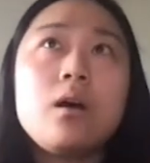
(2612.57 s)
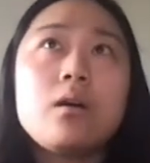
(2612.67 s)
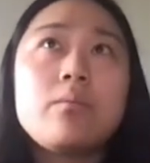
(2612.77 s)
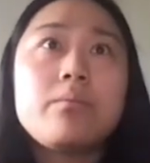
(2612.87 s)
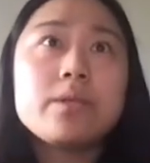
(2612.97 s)

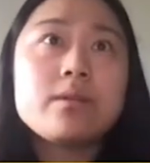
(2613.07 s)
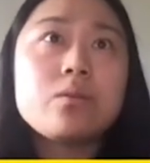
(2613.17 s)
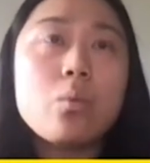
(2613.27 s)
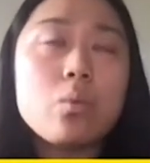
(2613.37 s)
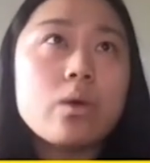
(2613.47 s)
But
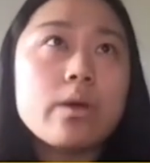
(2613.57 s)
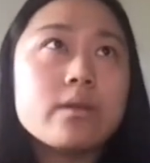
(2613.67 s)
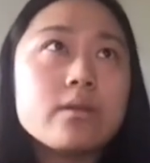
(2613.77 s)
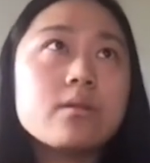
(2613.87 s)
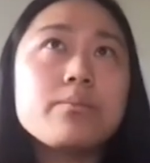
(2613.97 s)
then
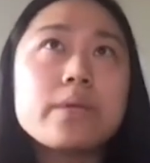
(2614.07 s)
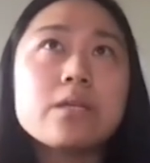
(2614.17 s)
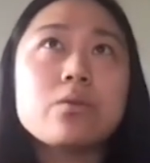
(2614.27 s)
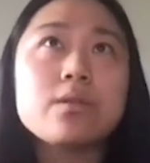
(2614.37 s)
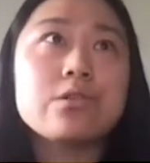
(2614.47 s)
another
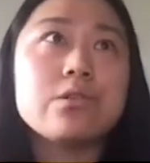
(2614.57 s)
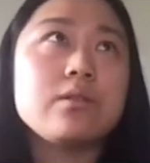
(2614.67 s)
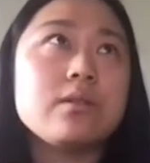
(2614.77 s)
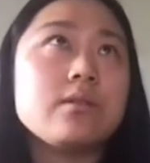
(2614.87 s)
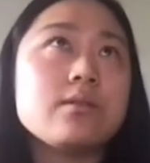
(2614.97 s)
big
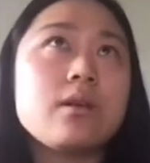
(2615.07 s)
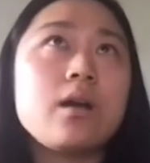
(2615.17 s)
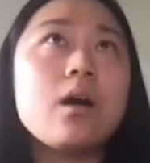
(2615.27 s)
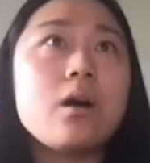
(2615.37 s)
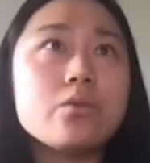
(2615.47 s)
question is,
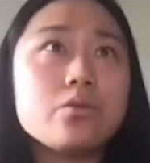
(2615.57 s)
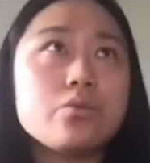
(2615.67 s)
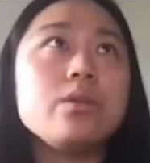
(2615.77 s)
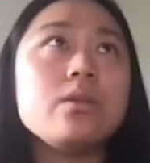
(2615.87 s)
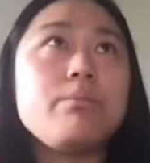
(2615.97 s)
how do
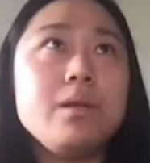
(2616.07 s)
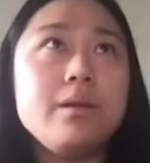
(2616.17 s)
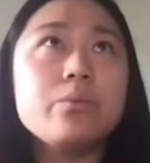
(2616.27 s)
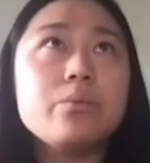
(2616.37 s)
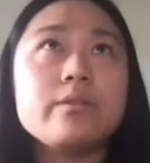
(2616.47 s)
we
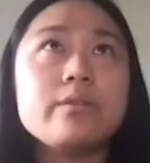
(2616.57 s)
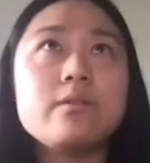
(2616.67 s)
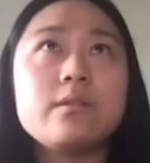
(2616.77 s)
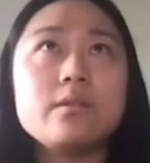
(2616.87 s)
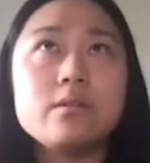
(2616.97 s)
plan
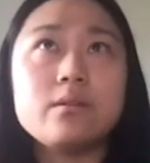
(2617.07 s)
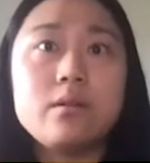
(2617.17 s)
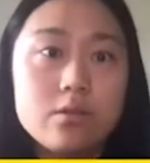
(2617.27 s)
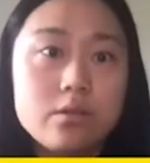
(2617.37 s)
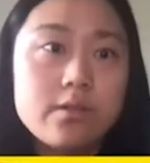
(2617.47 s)
with
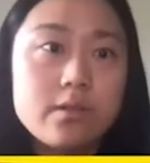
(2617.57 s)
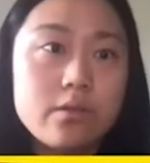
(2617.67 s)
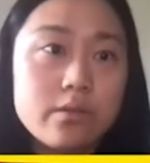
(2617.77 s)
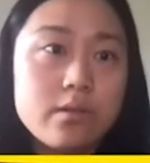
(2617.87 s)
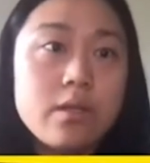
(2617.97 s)
the learned
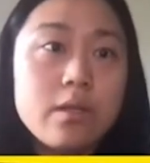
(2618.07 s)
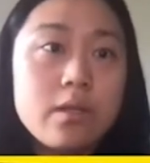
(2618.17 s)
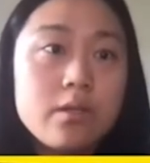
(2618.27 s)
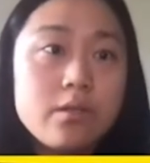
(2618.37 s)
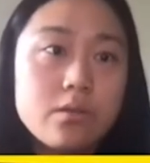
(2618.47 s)
skills?
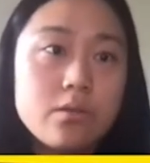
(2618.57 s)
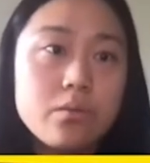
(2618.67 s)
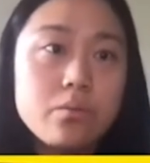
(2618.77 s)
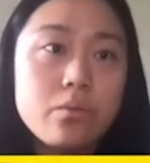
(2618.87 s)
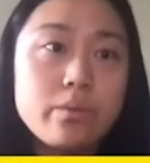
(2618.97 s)

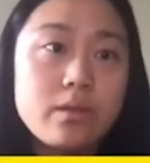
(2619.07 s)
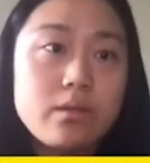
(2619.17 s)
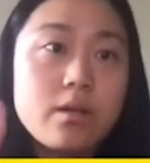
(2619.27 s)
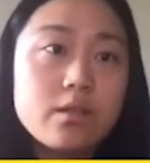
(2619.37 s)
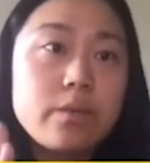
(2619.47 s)
So what
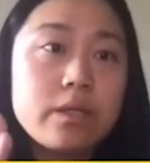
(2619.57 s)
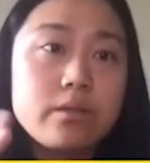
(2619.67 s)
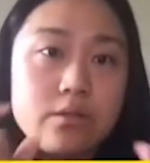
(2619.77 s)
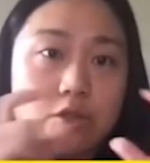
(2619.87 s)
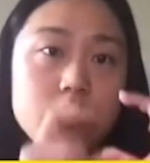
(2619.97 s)
we talked
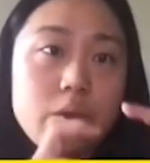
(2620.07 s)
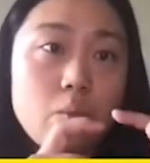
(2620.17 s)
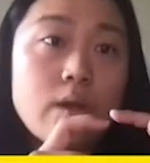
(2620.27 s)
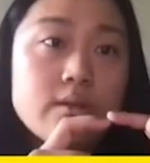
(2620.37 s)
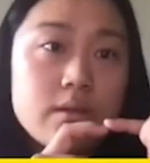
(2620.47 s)
about is just
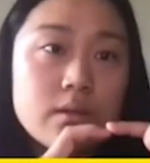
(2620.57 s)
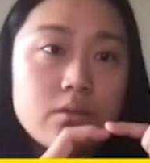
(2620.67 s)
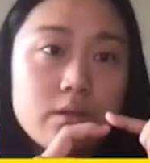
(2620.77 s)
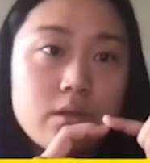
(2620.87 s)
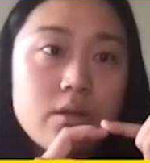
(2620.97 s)
one
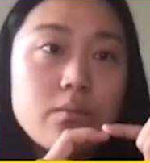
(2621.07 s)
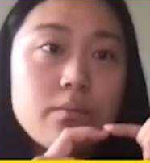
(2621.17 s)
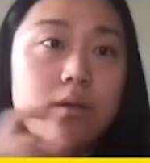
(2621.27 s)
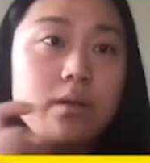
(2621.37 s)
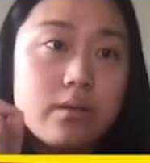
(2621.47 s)
single skill,
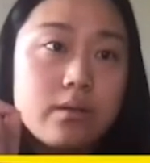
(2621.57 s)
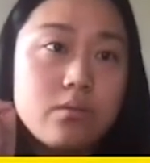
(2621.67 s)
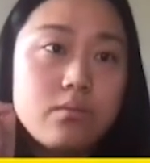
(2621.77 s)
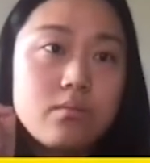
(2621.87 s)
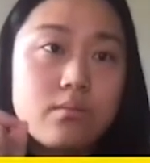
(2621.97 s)
but
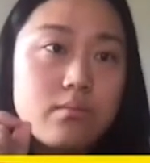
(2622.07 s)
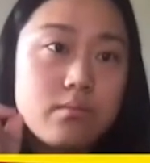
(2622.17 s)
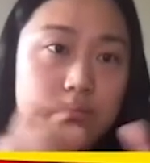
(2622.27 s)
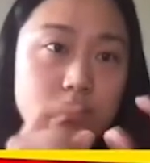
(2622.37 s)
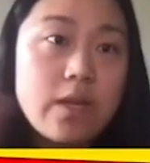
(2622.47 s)
it's
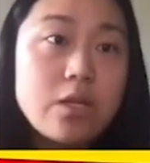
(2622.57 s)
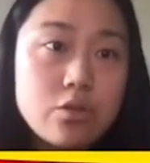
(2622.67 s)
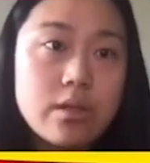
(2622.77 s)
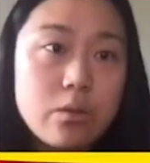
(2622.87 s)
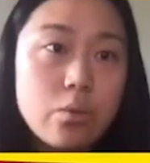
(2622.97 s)

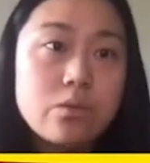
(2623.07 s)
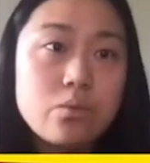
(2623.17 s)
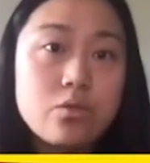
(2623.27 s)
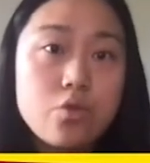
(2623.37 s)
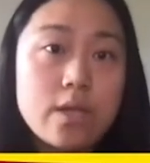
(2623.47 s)
eventually,
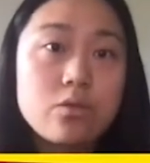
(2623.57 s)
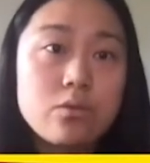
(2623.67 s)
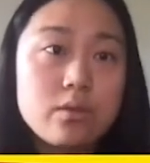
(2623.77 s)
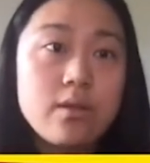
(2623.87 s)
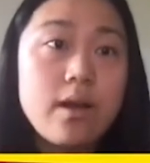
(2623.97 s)
once we try to
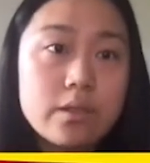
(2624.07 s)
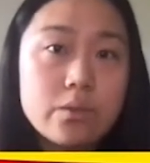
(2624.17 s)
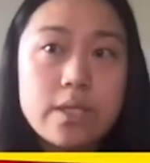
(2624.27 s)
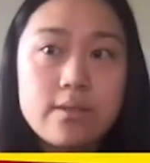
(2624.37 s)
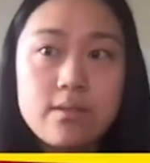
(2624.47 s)
do the long
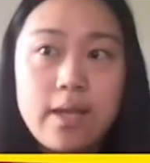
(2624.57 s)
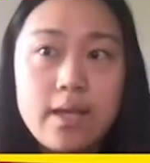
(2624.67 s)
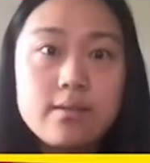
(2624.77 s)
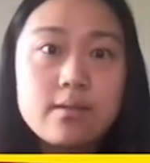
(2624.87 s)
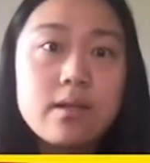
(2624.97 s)
horizon
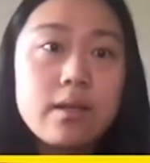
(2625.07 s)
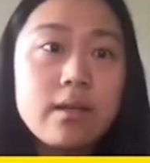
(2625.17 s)
task,